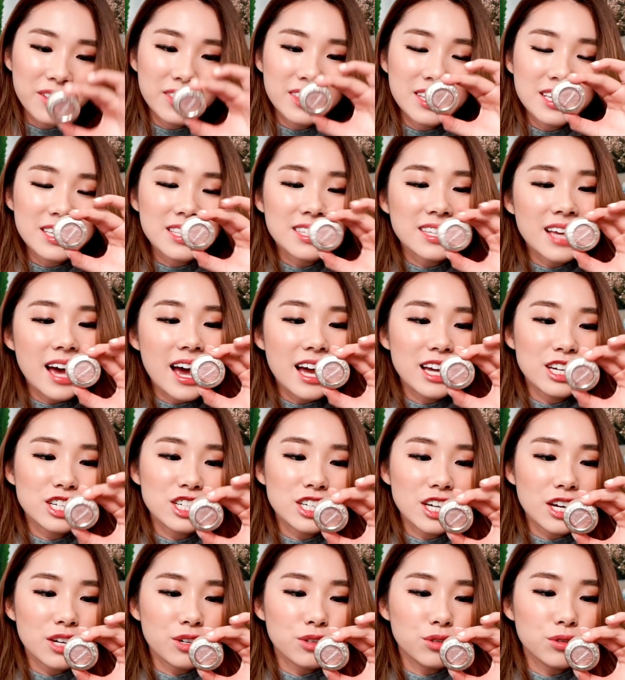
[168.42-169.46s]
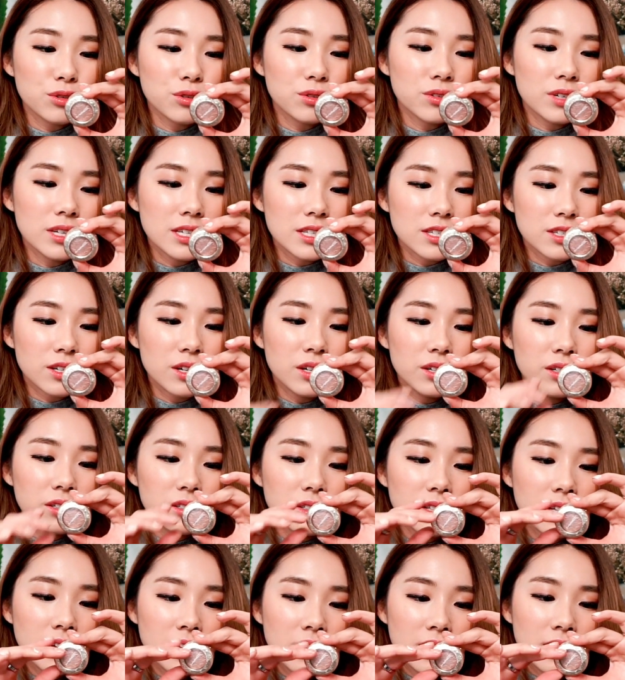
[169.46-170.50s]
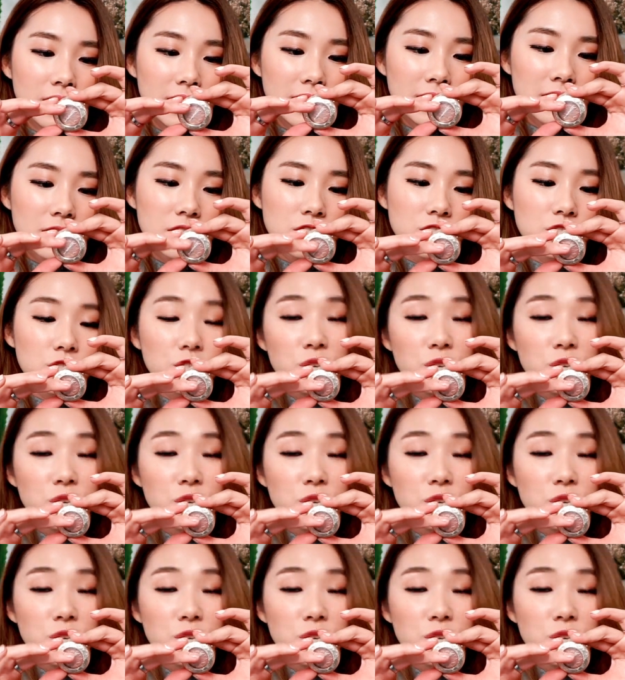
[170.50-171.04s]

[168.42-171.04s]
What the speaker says: got this eyeshadow. It's called It's